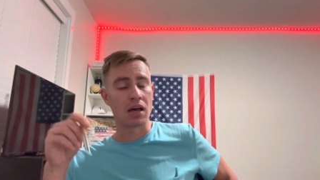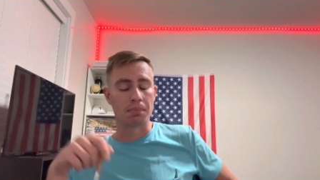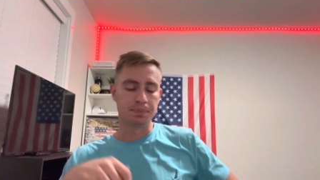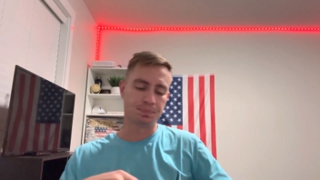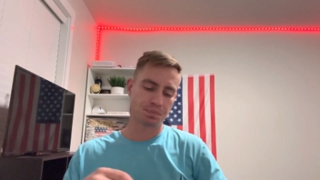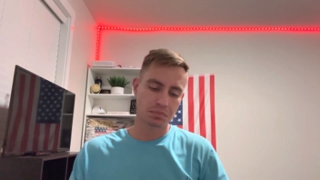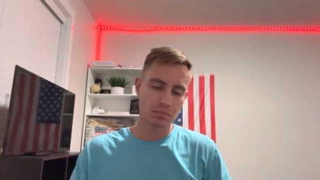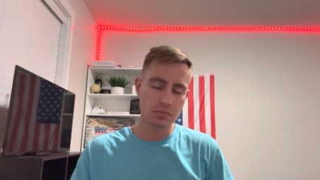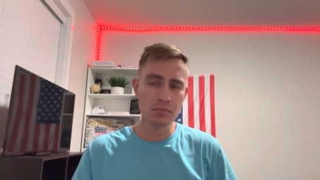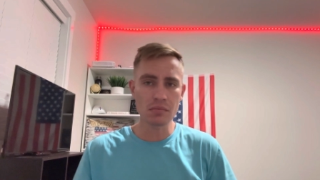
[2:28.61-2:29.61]
up.
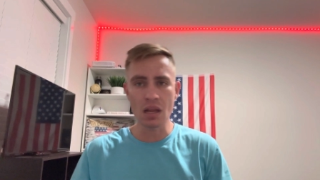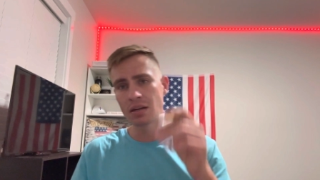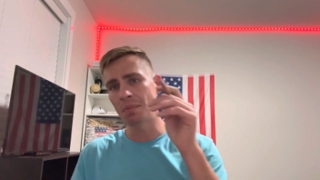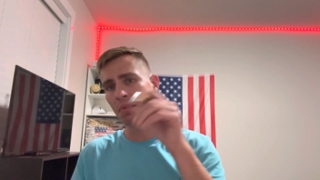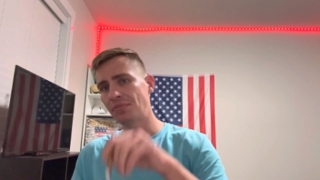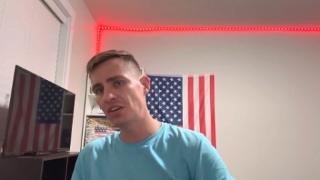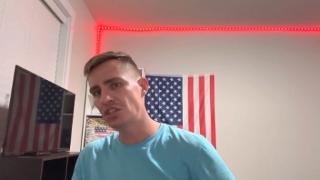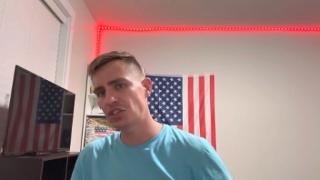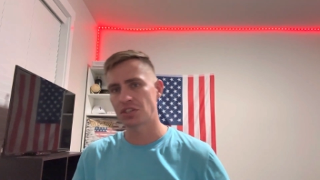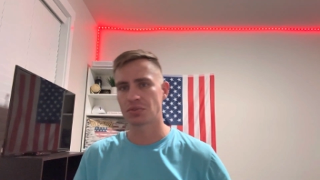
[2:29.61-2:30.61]
And I'm going to
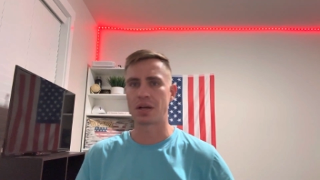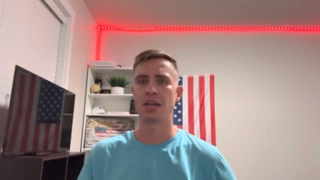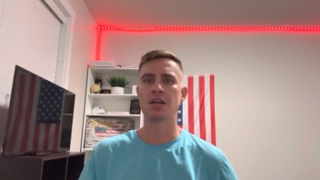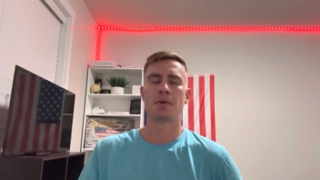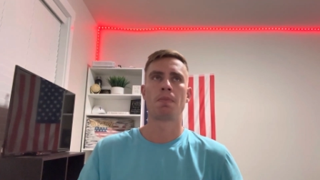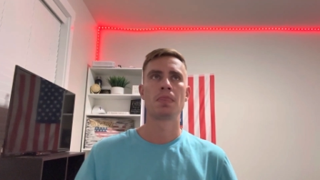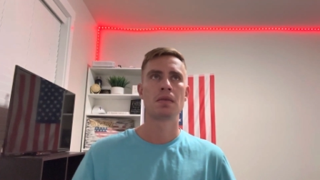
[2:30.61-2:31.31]
finish this right here.